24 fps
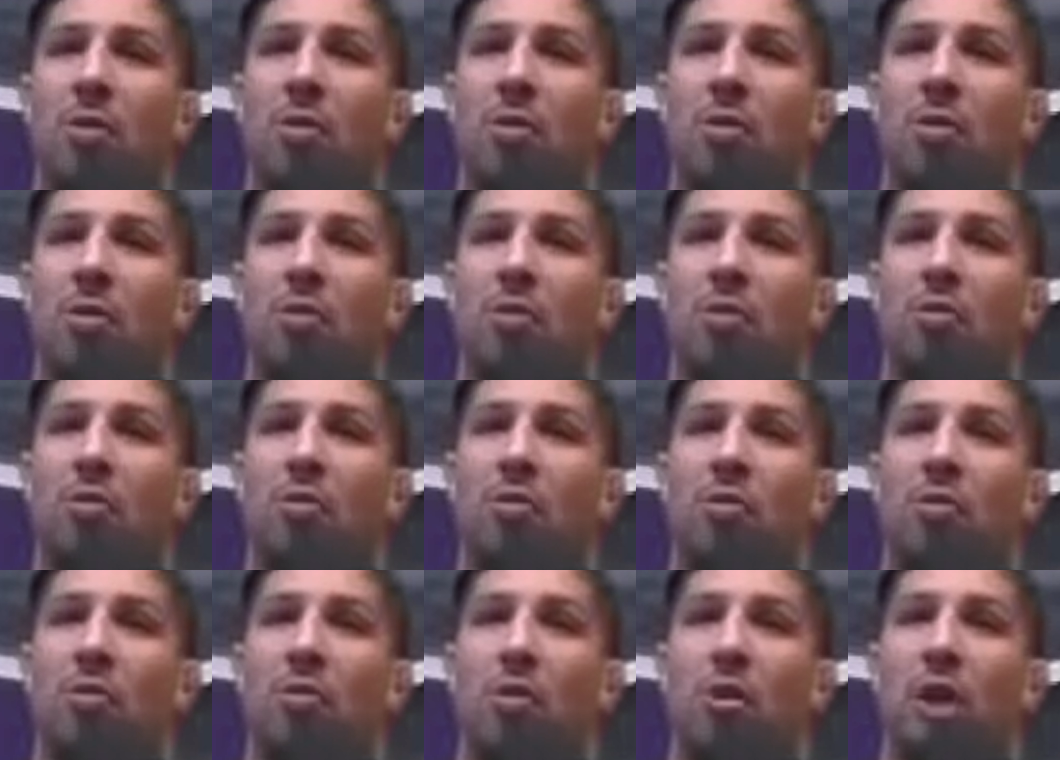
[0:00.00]
well,
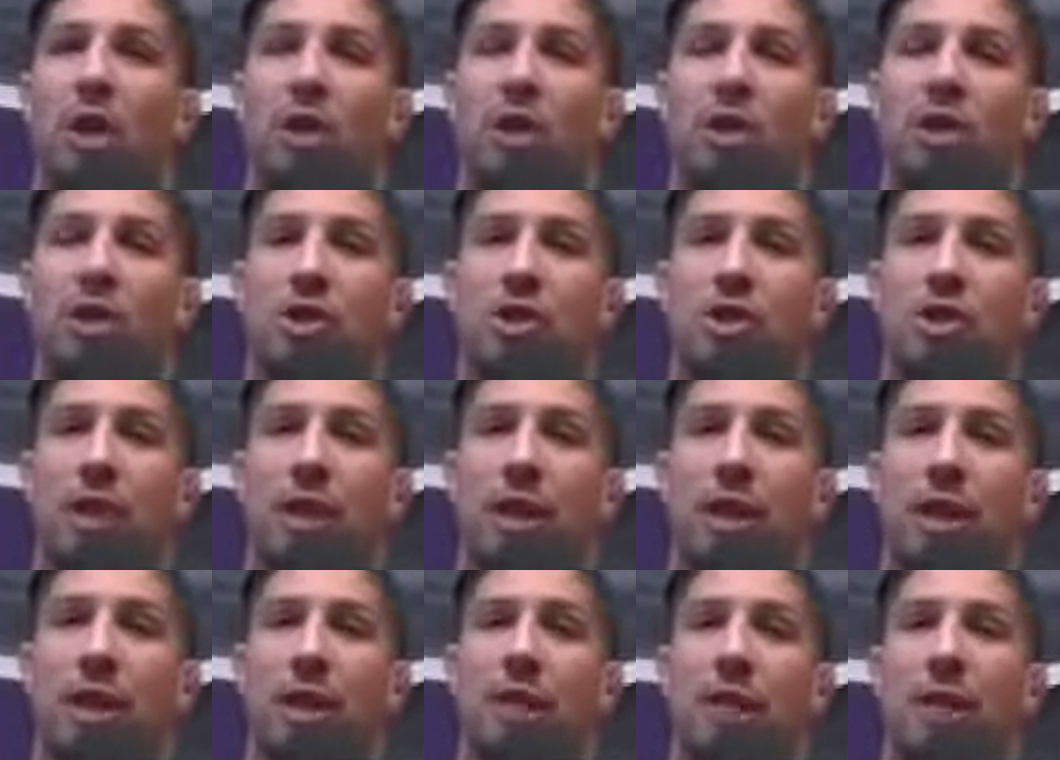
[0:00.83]
let's just
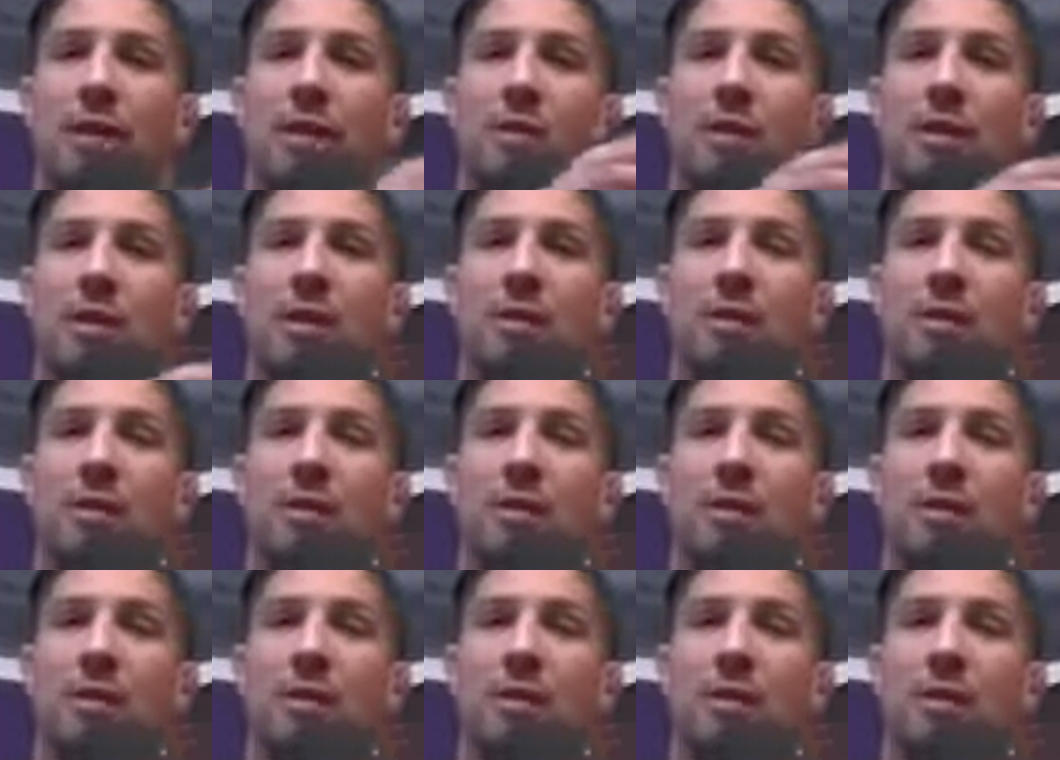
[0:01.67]
look at this.